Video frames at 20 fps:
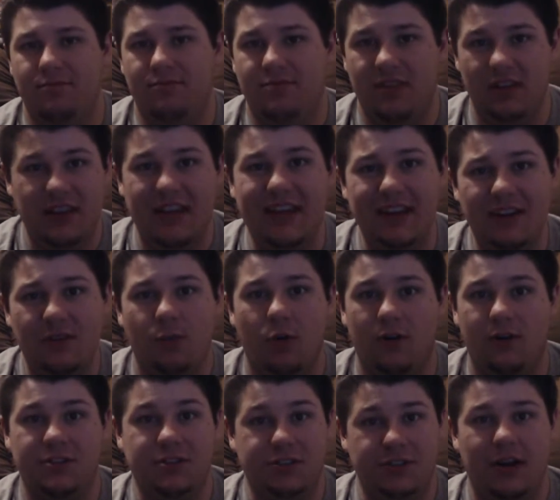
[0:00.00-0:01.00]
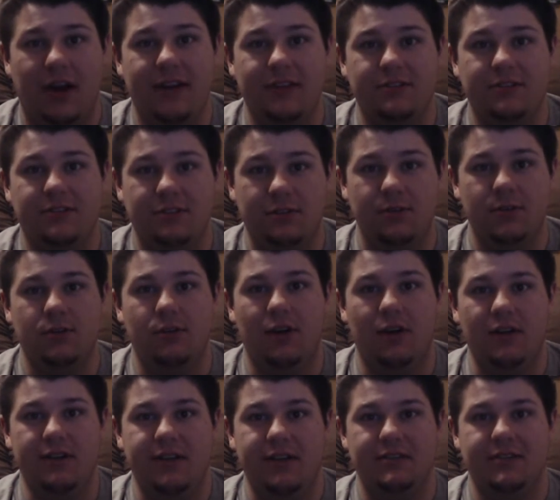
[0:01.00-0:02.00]
The lead work shines through
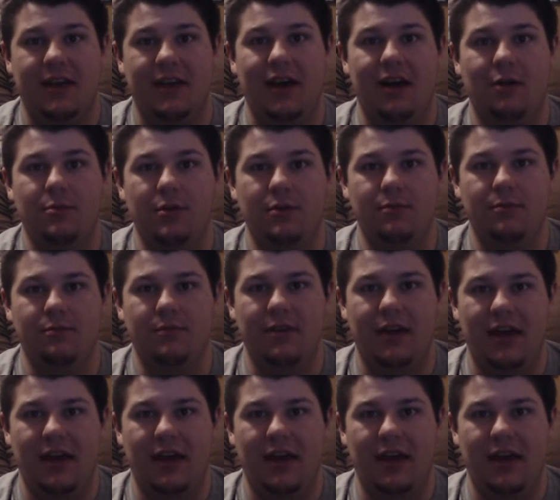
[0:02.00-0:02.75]
on this album,